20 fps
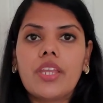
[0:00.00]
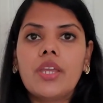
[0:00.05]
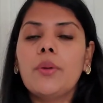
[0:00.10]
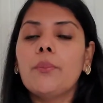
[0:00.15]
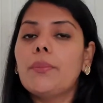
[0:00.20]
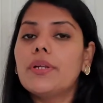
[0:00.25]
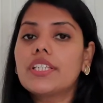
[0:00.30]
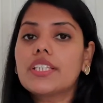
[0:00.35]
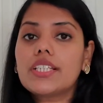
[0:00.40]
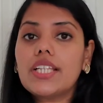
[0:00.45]

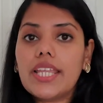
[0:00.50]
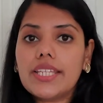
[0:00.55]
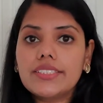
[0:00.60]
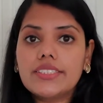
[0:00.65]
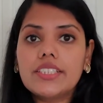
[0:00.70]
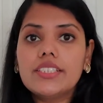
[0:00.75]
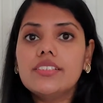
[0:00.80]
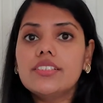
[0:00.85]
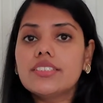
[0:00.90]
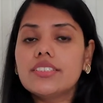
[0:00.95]
But
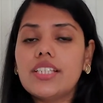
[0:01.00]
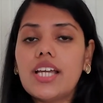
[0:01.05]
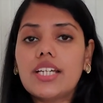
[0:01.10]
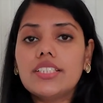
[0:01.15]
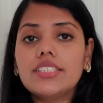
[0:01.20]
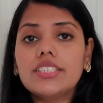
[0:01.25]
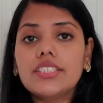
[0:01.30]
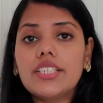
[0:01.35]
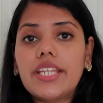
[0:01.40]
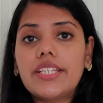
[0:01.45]
collecting this
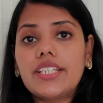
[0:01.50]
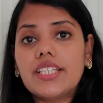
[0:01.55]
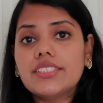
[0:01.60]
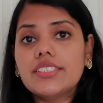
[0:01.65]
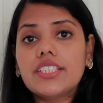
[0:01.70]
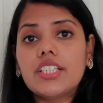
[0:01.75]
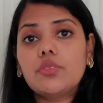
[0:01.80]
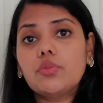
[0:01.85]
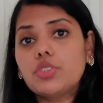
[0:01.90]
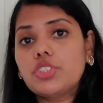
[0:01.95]
larger data
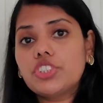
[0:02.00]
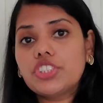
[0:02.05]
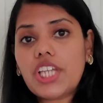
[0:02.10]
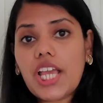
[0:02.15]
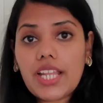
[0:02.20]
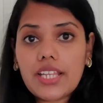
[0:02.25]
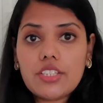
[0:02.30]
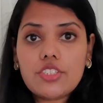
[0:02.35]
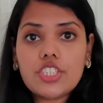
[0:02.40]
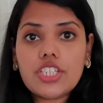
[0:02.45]
set was
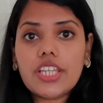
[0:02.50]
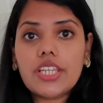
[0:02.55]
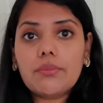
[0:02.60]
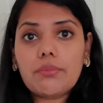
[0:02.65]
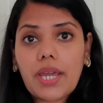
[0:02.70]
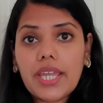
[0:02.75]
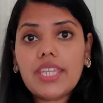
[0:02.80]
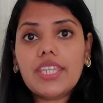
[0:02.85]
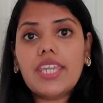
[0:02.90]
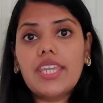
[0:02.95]
challenging in
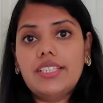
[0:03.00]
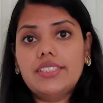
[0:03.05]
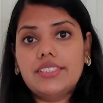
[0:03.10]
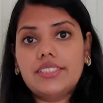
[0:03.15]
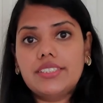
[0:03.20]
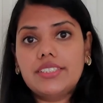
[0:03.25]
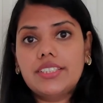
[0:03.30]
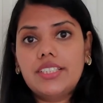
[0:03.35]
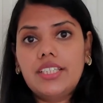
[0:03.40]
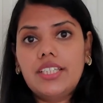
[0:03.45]
my case,